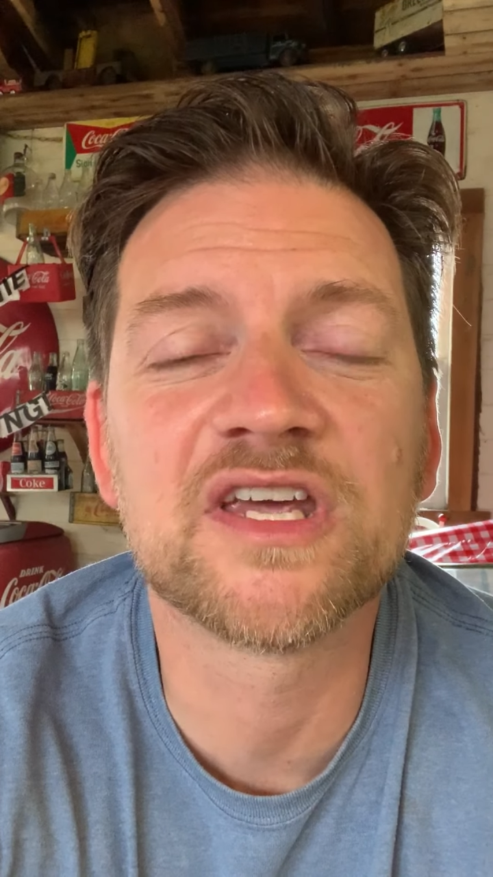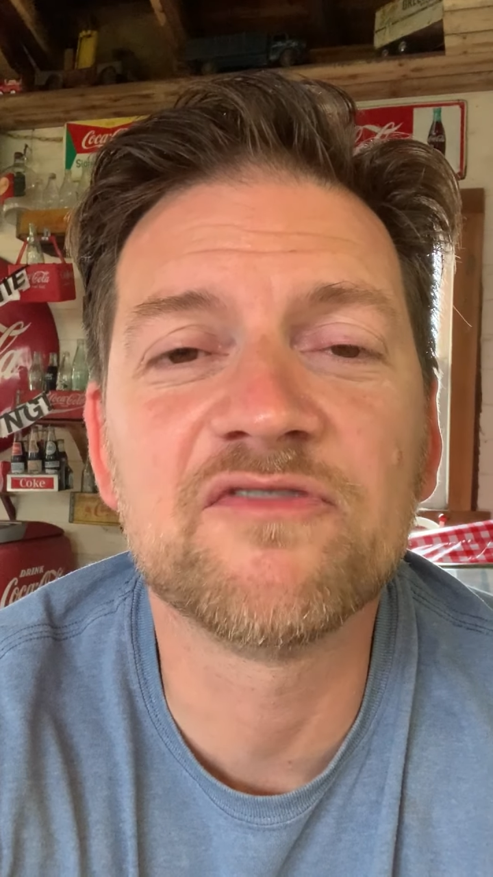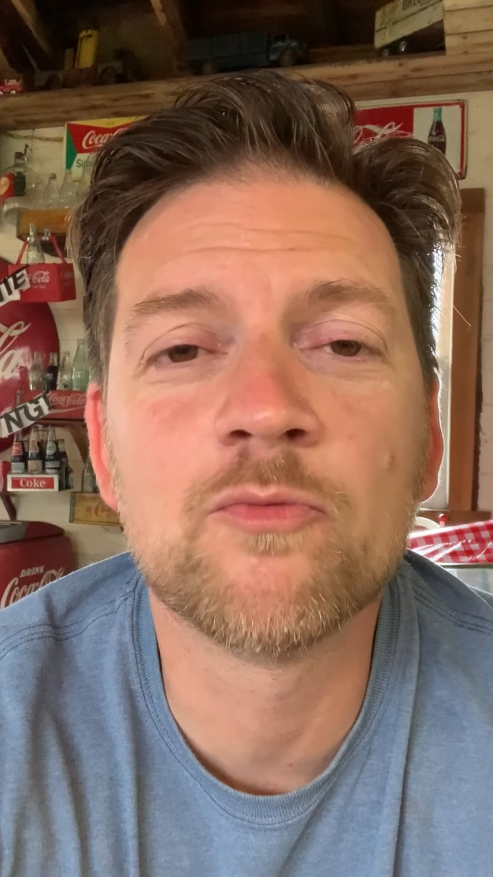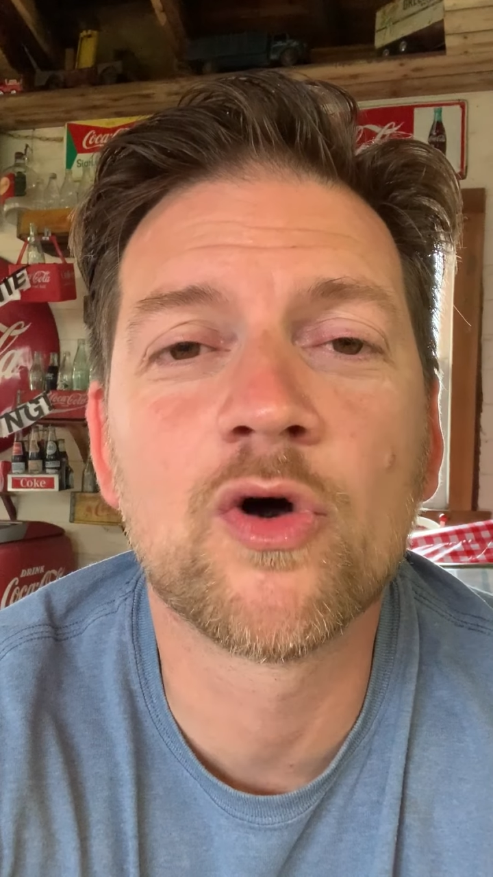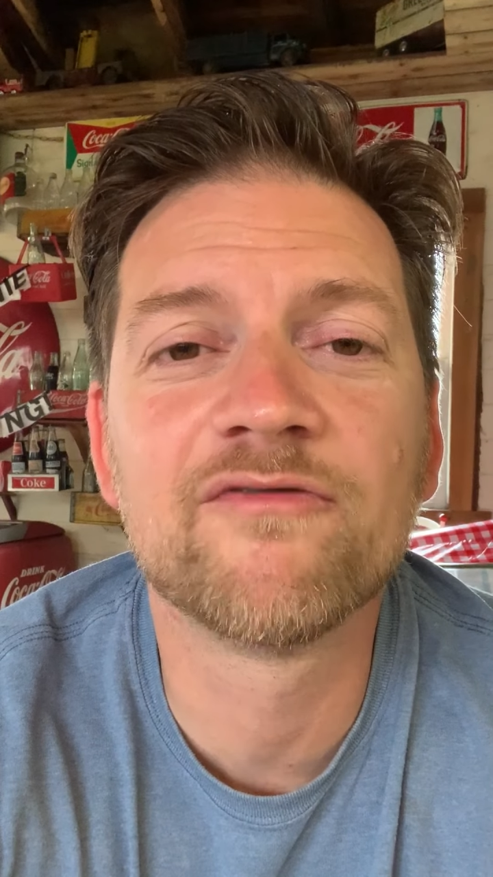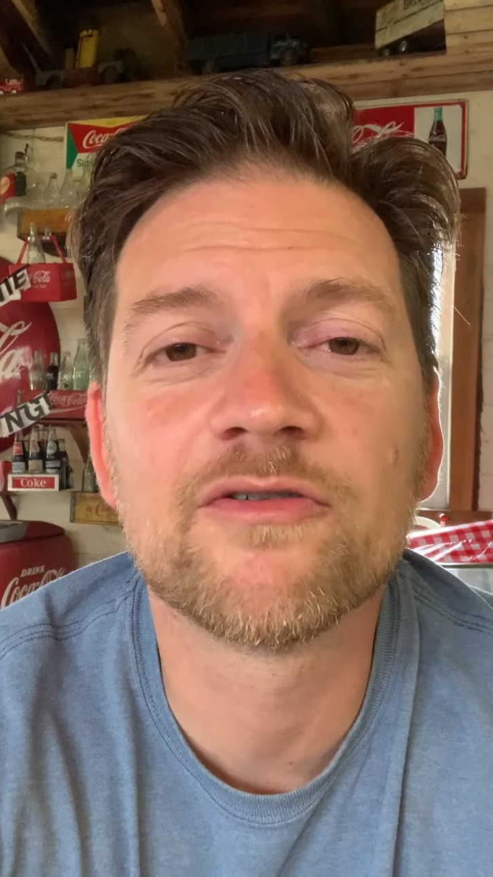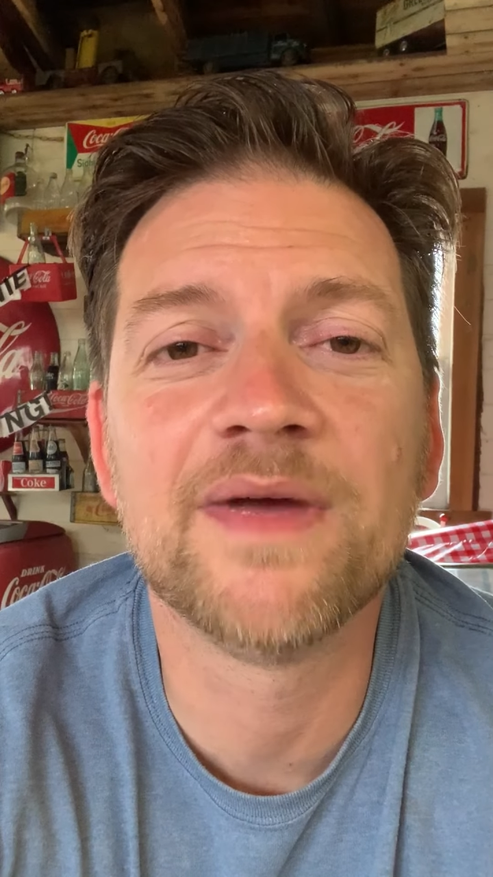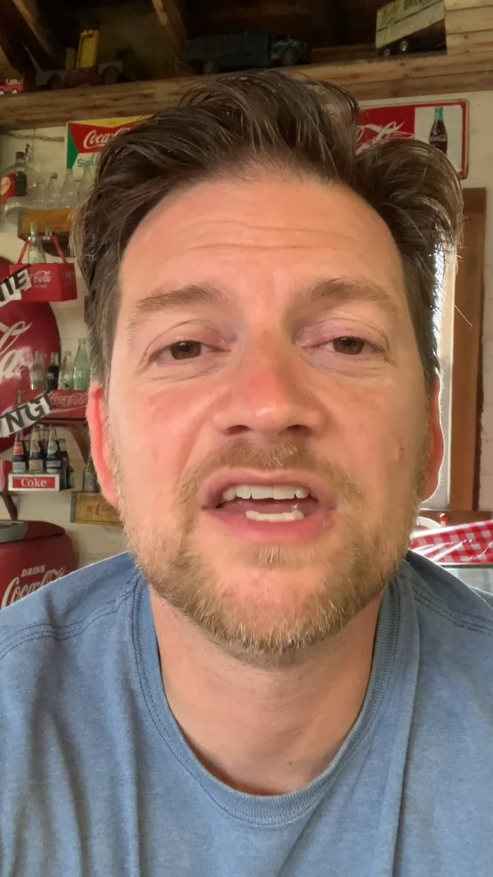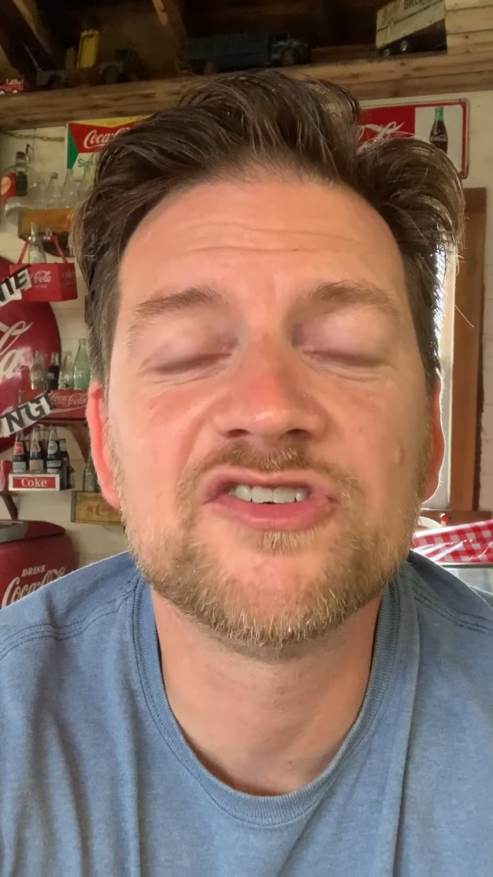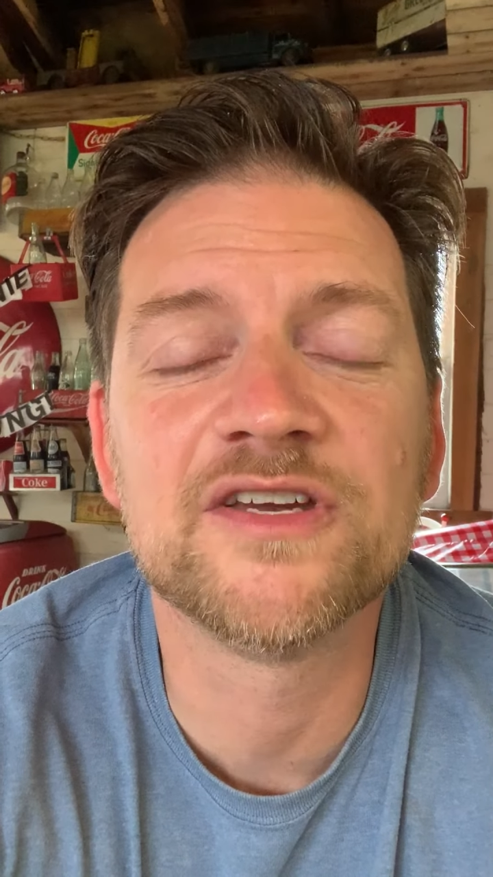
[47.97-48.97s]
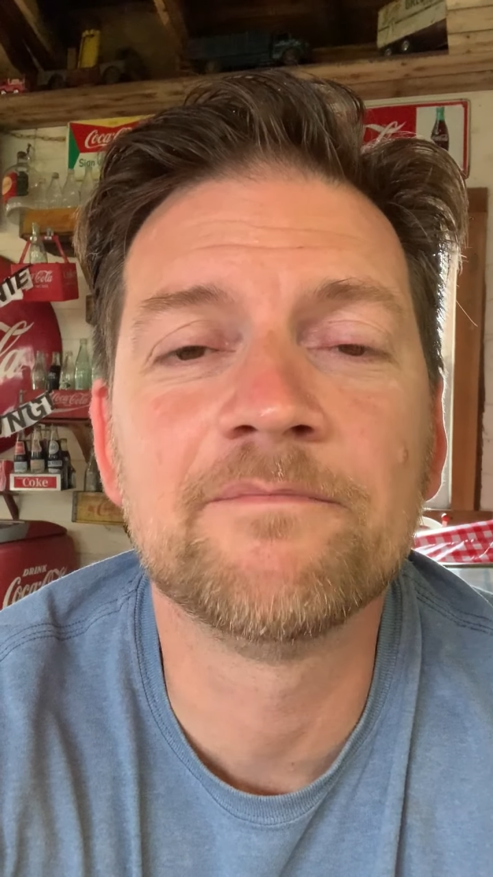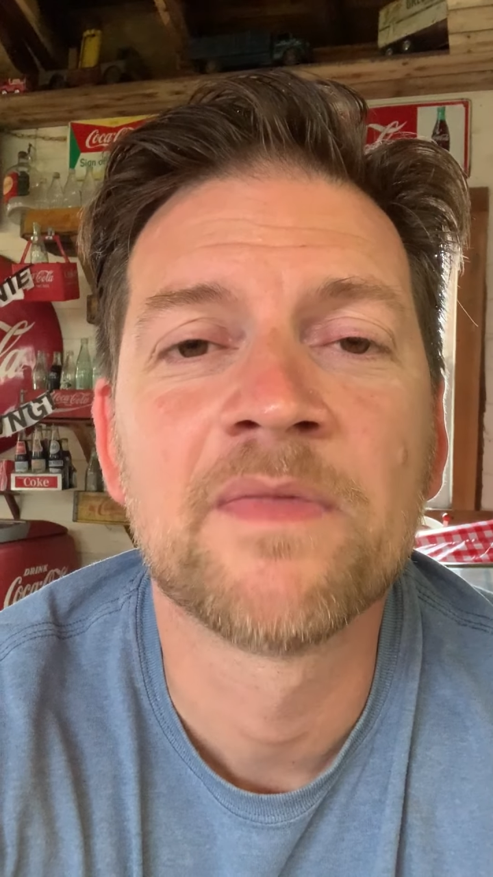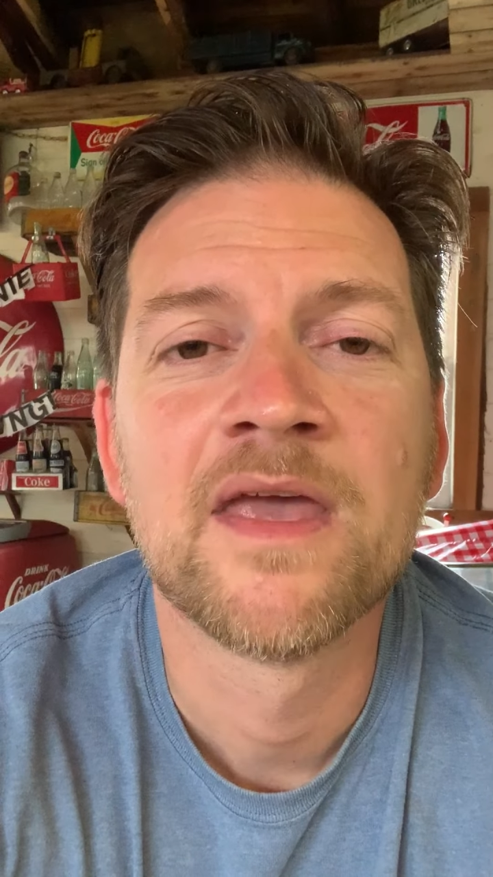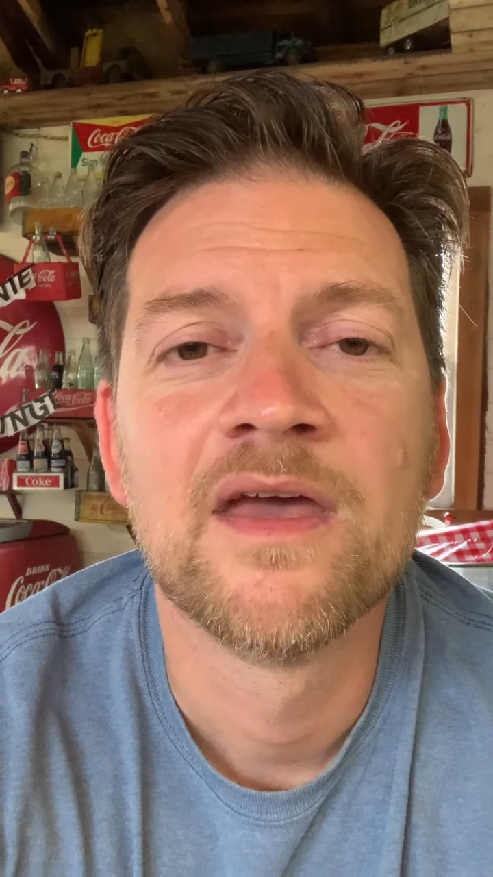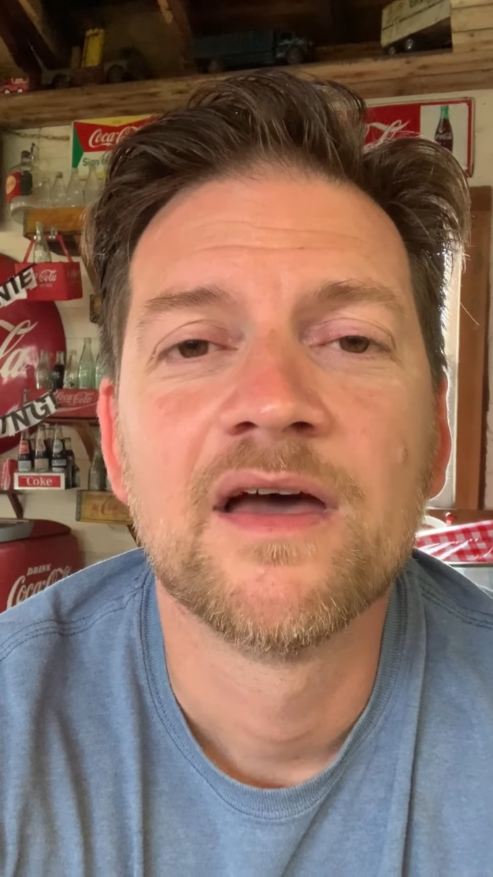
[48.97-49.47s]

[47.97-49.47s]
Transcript: or give you more information